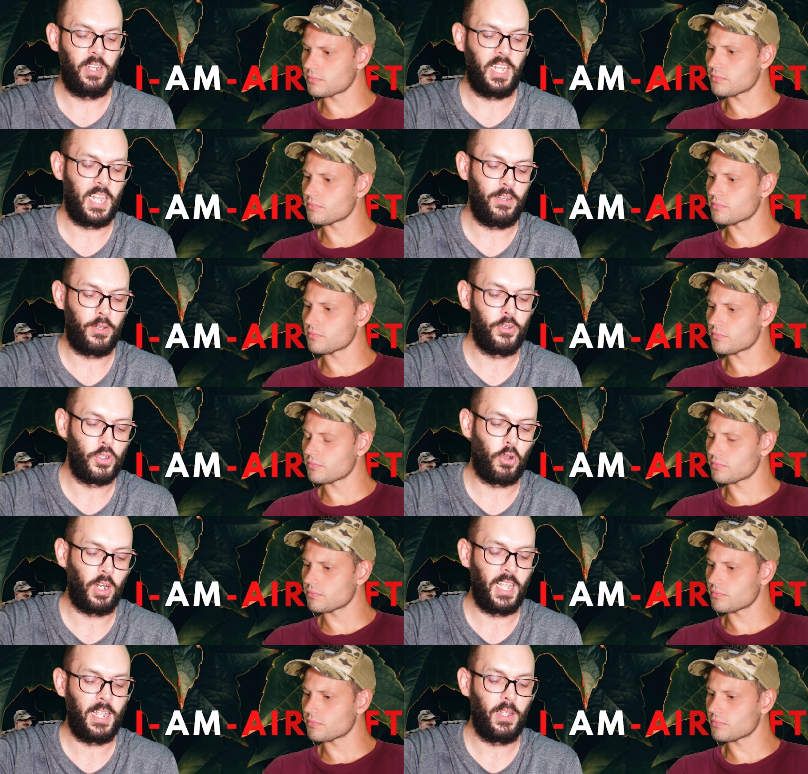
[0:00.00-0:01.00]
Speaker 1: And again, you can
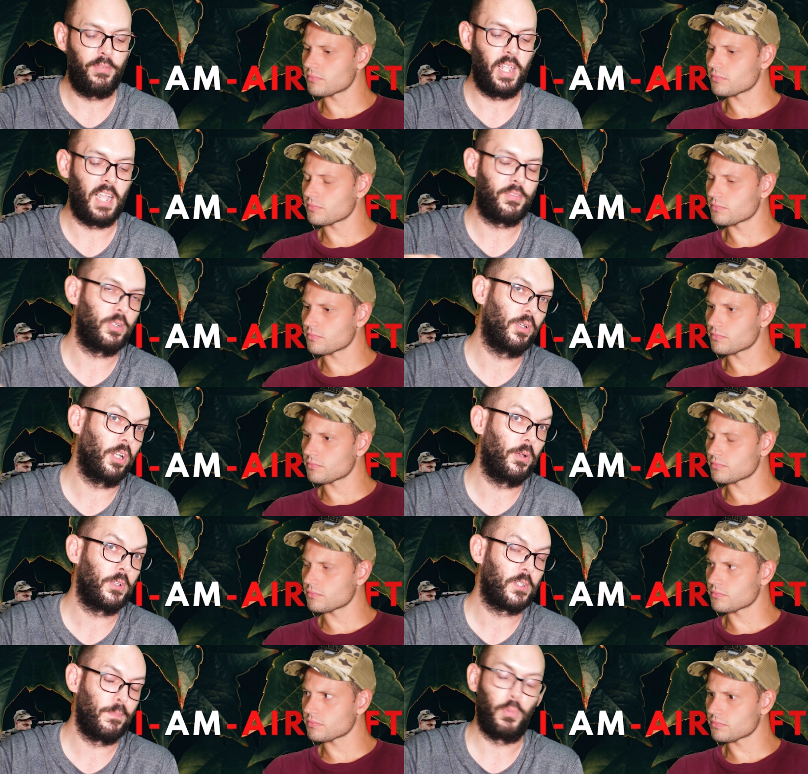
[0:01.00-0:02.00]
toggle it out if you have to
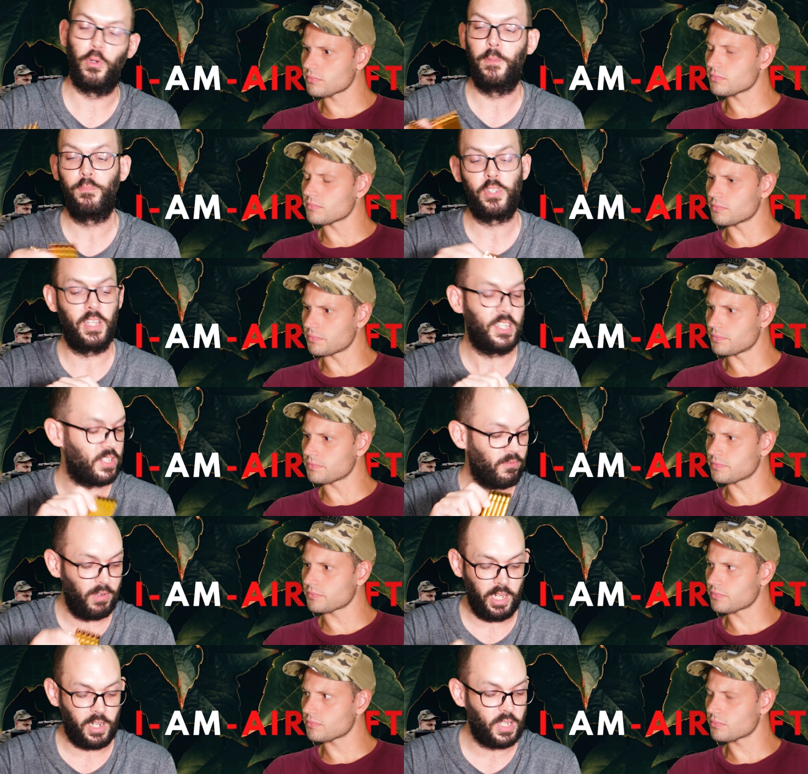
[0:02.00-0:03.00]
unload at some point. So that's a
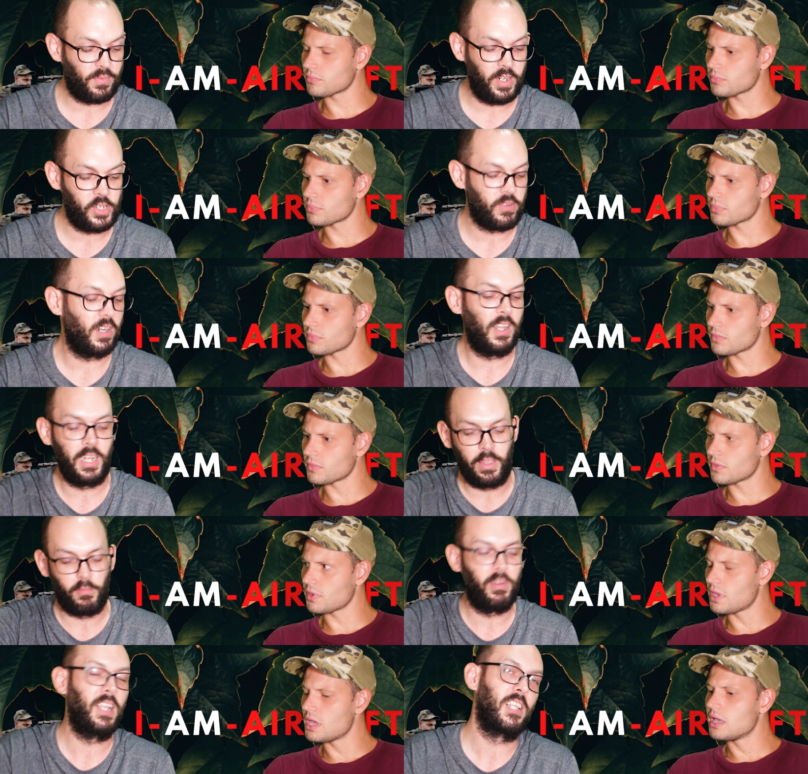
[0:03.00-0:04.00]
really nice feature. I
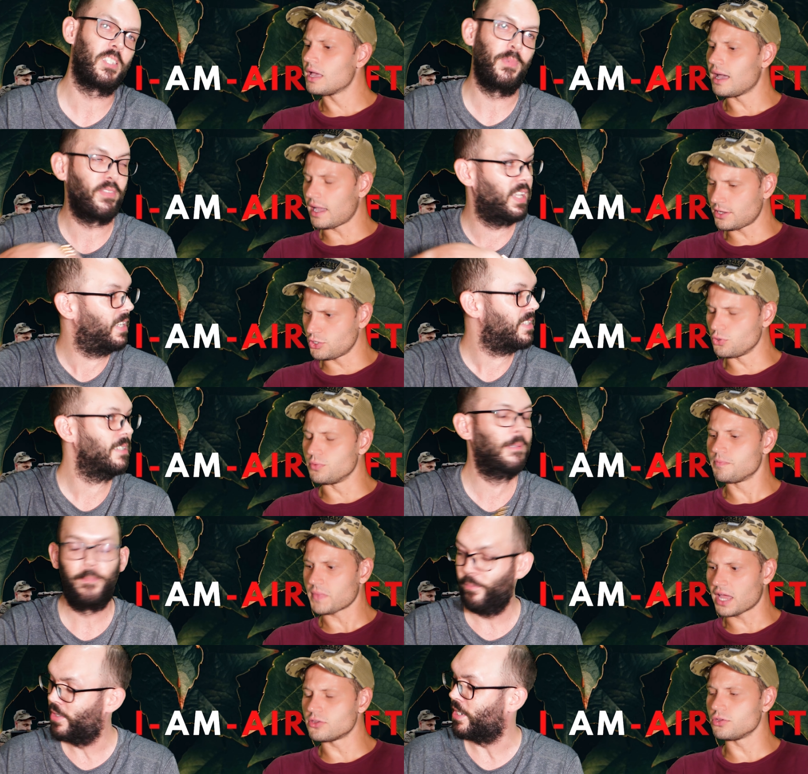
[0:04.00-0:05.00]
like the realism of that. I do.
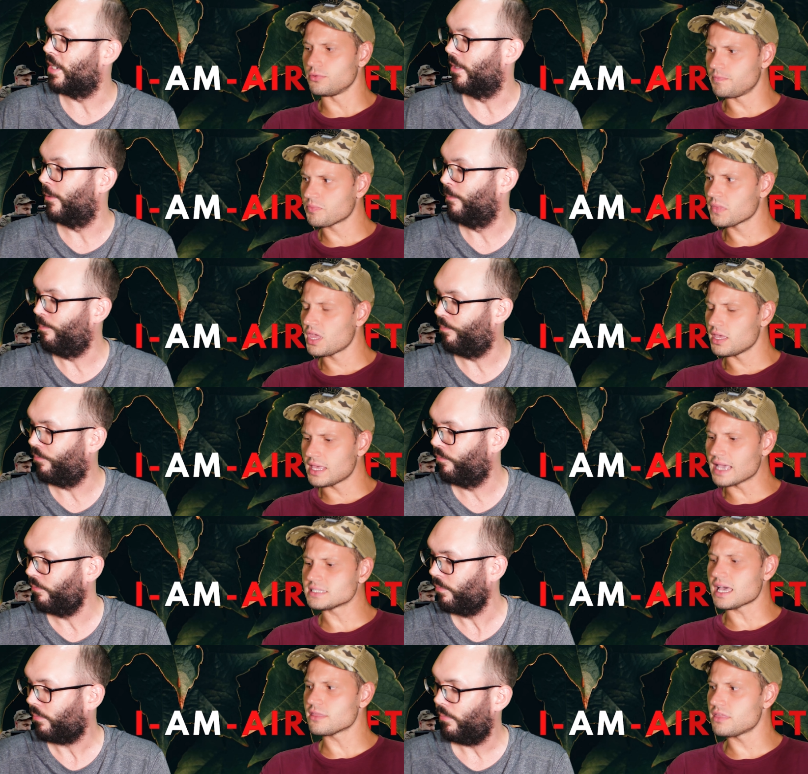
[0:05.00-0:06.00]
I do. So.
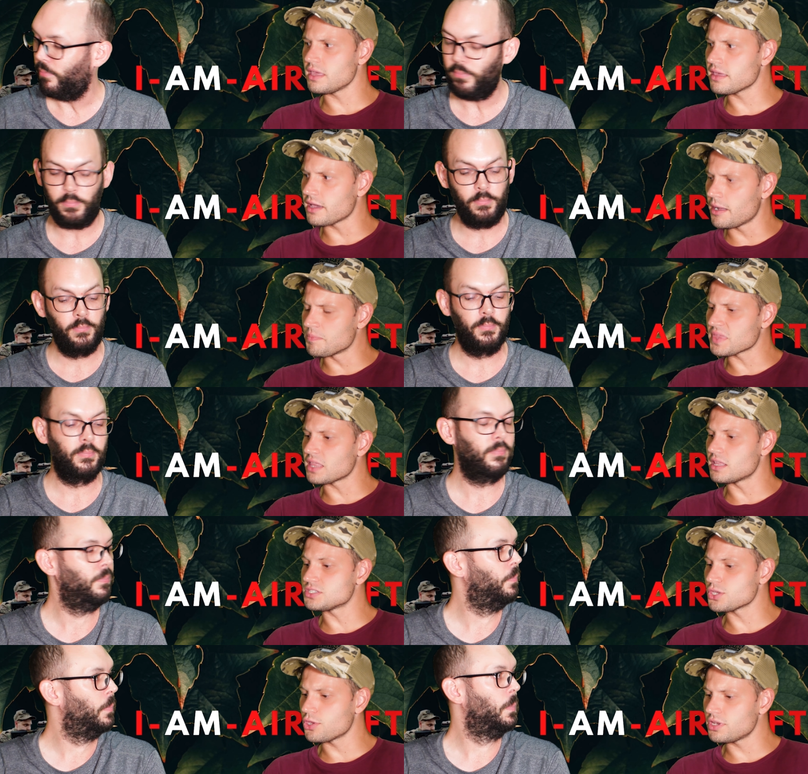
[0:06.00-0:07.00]
Yes,
Speaker 2: I think um,
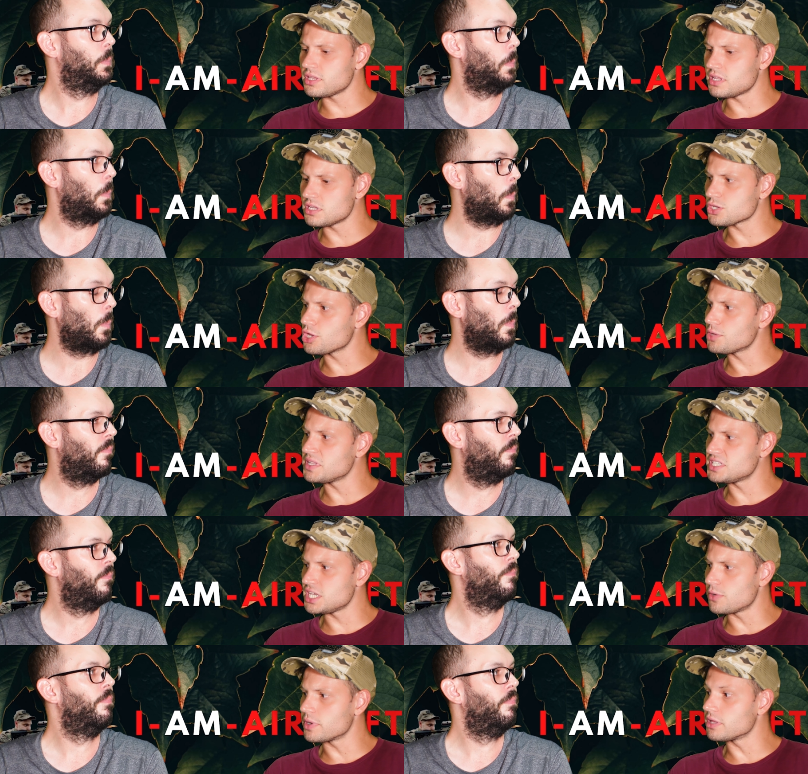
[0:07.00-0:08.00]
there's a good there's a good
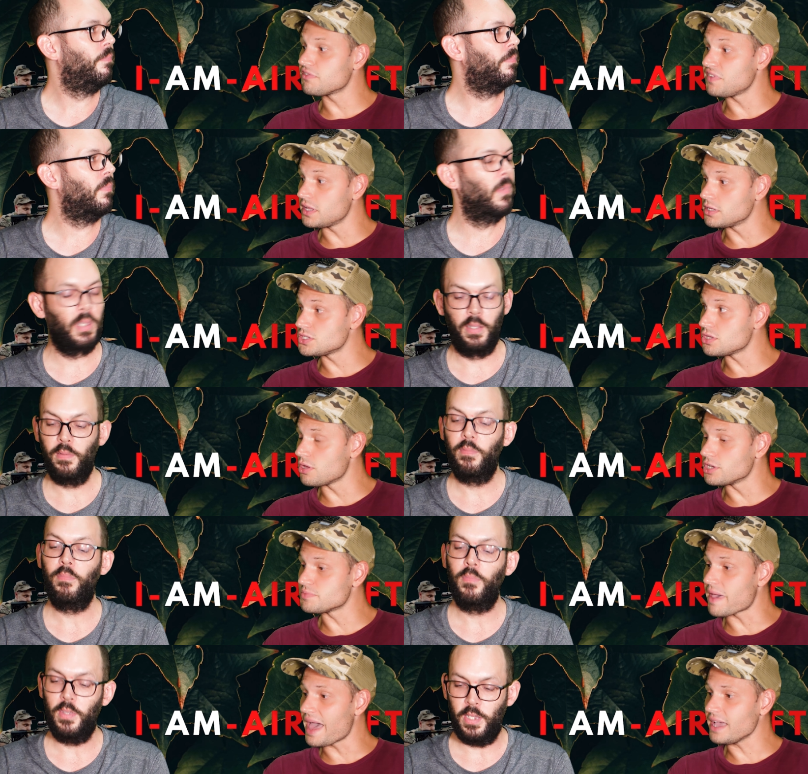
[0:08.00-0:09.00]
material feel to
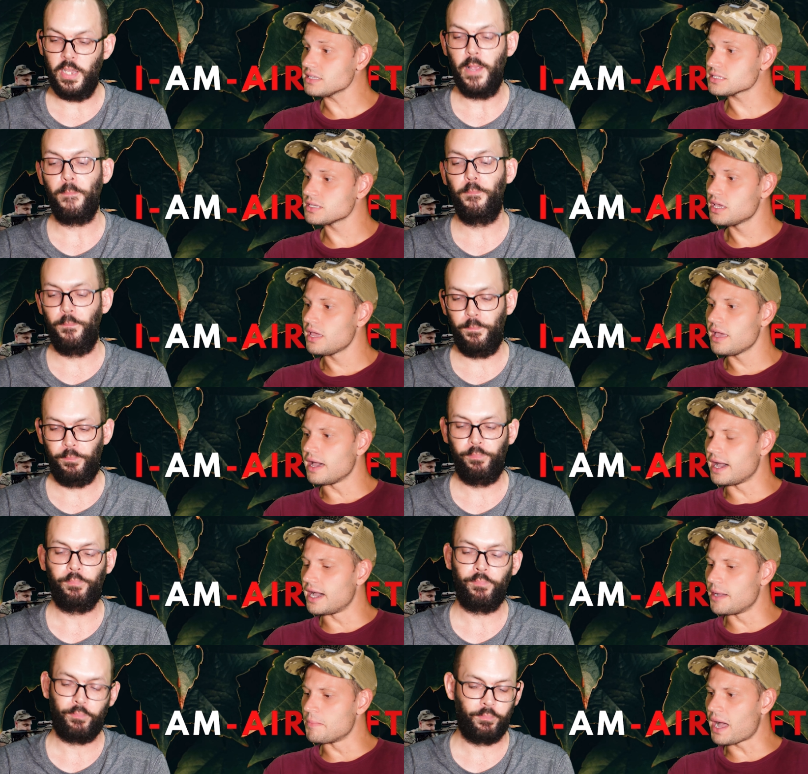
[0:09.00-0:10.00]
those Macs. Yep.
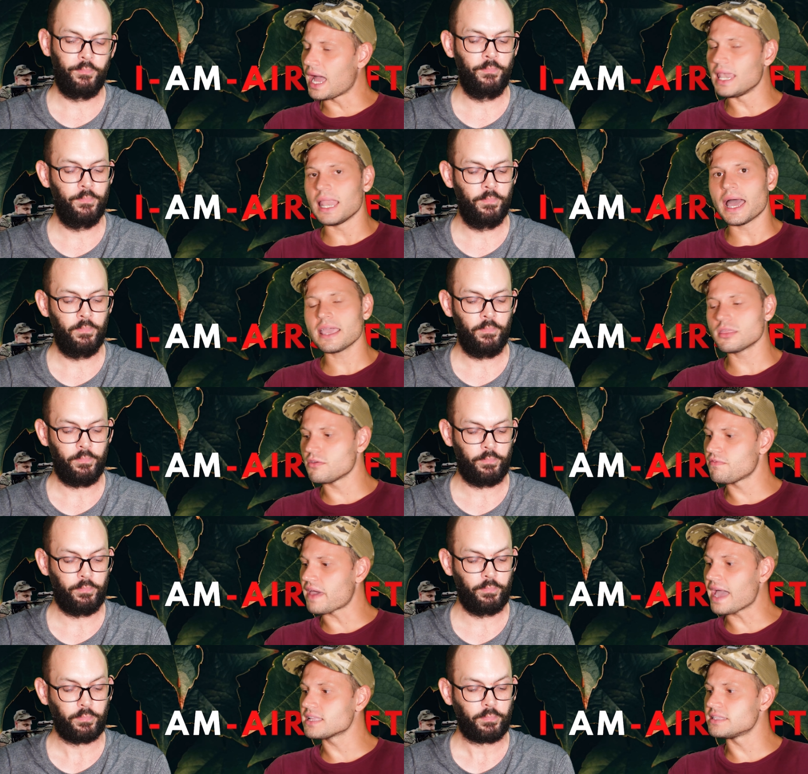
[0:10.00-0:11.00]
Um, I like the
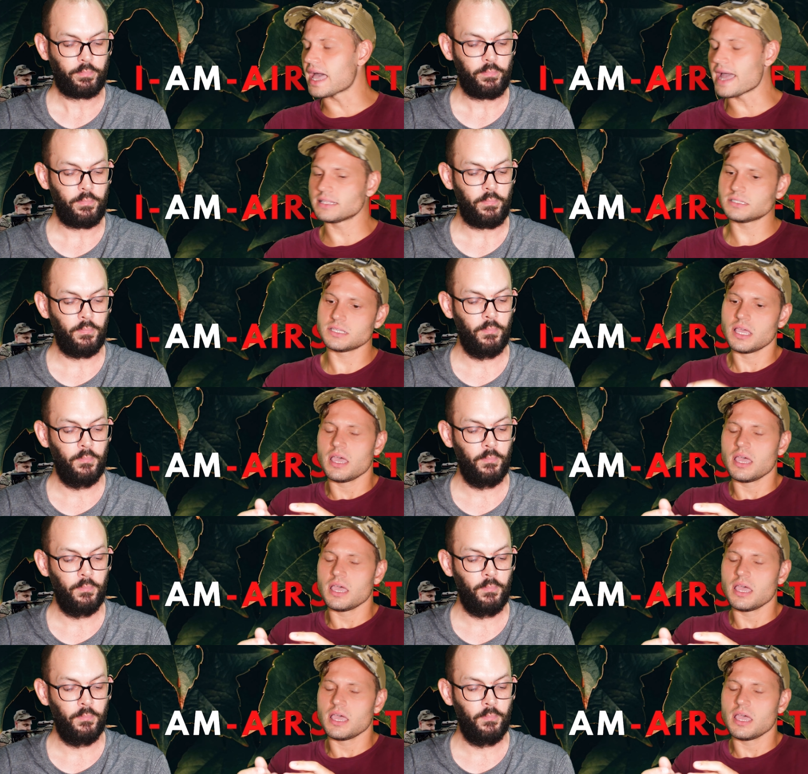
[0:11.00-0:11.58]
fact that